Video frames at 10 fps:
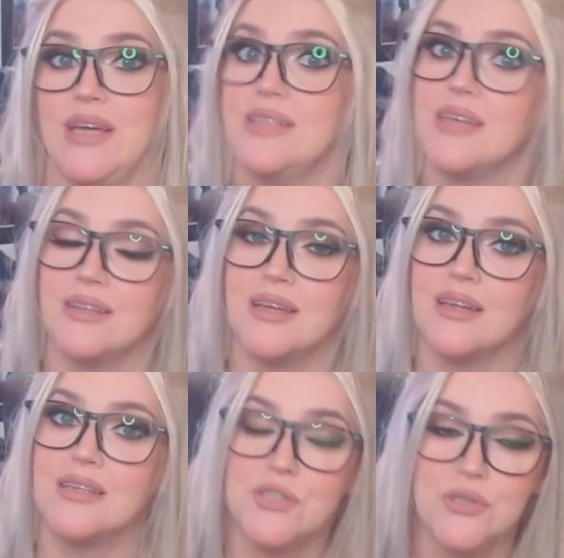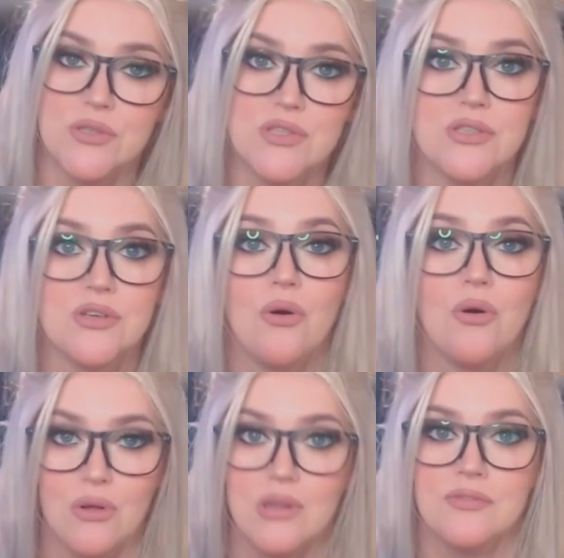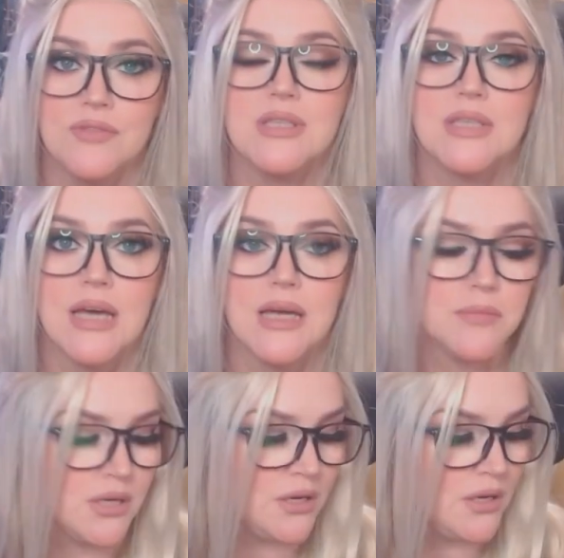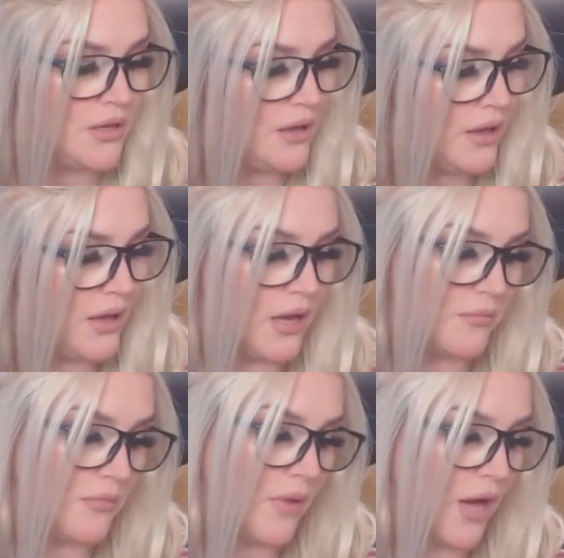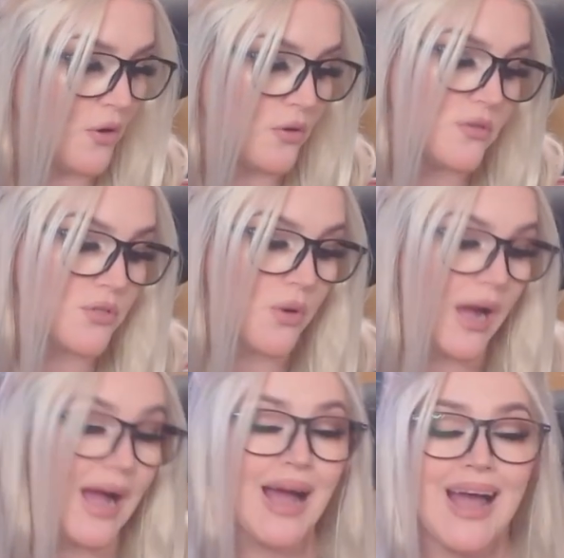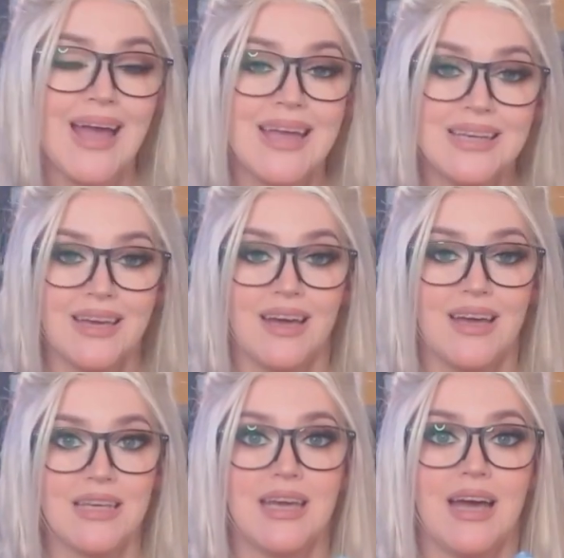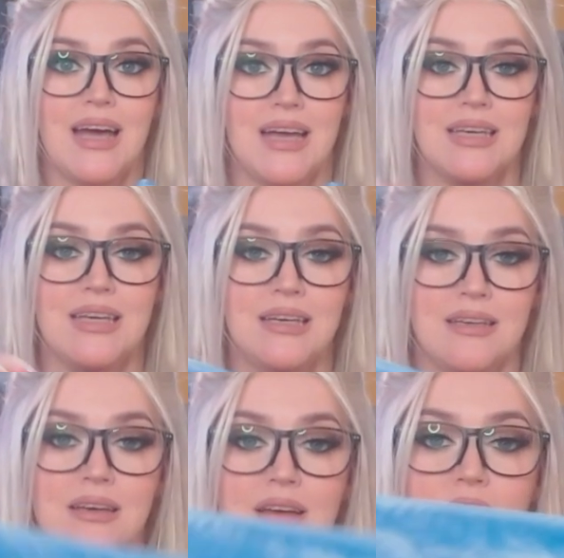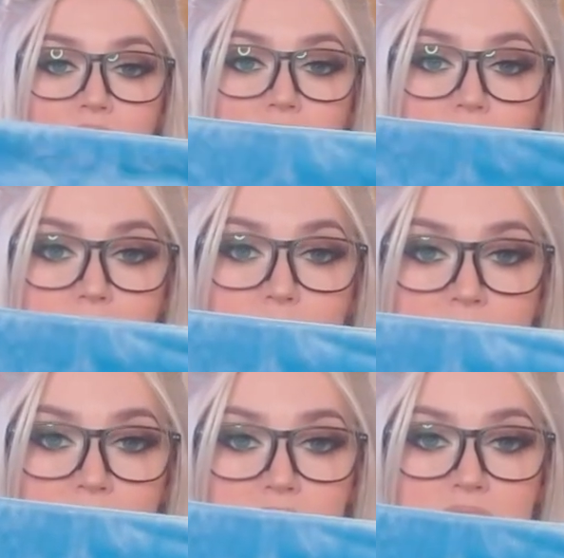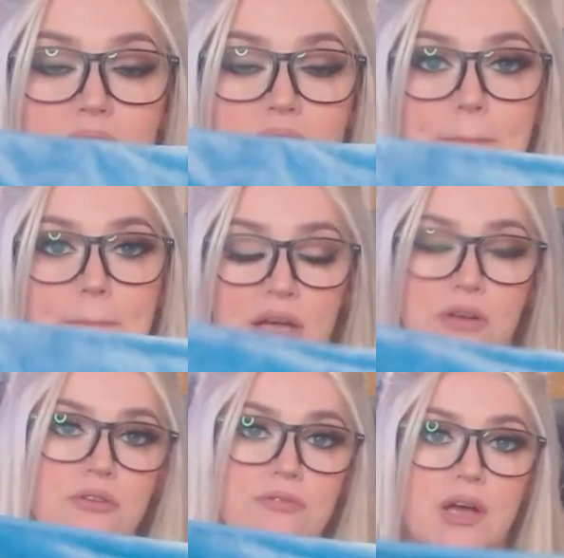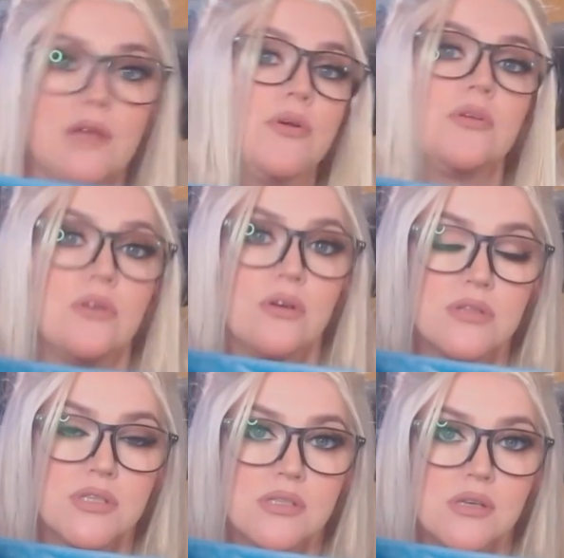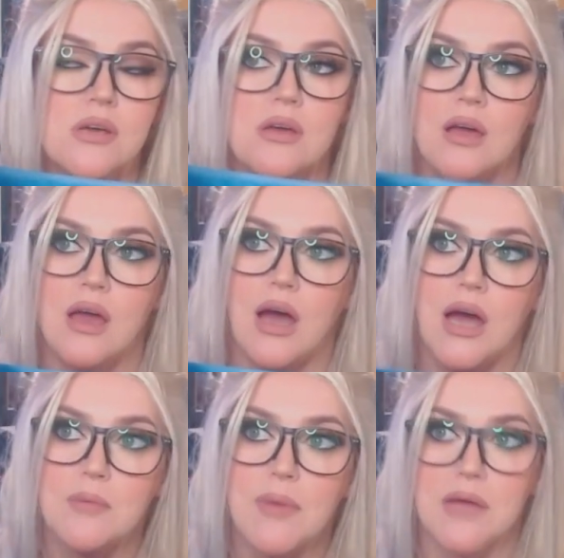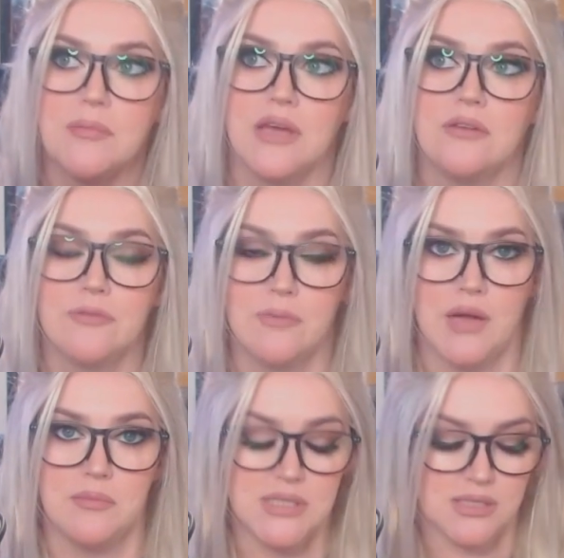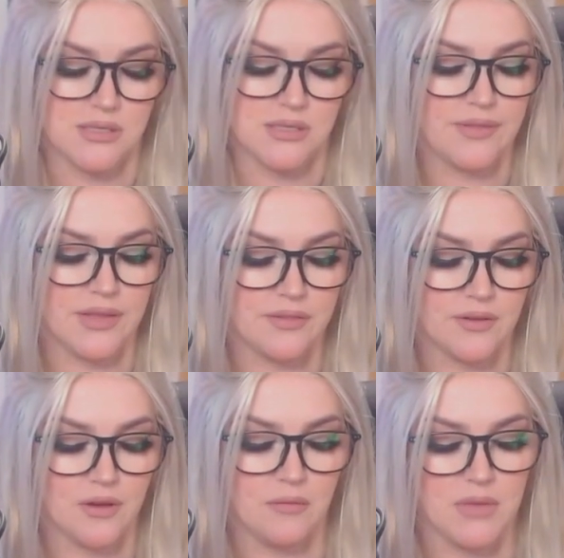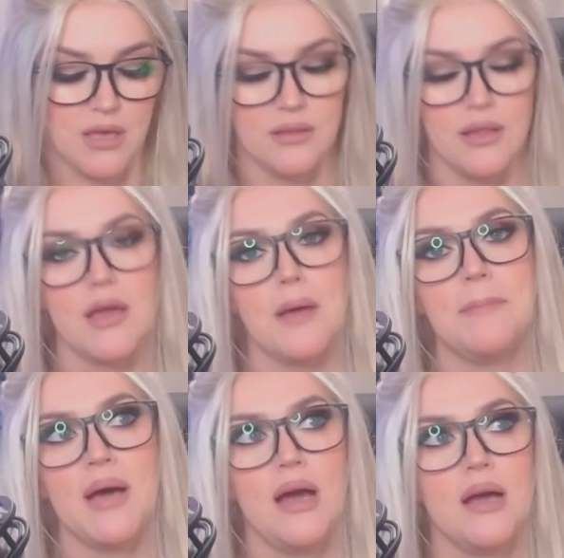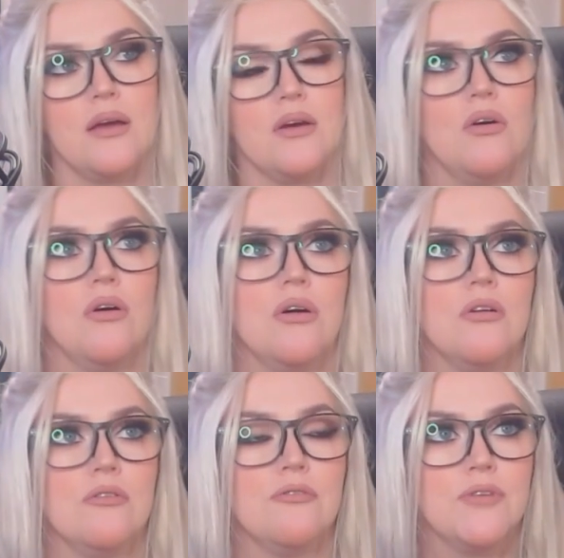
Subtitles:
and that is using it all of the time. I also highly recommend microfiber cloths. I buy mine from Amazon. I think they come in like a pack of,